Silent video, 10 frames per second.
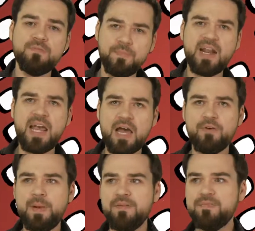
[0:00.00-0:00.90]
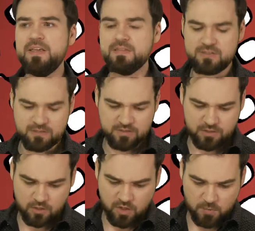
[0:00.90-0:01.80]
but I have about this,
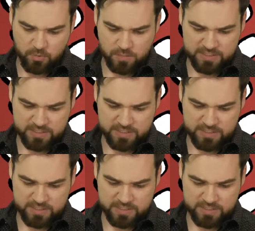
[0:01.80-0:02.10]
so I'll probably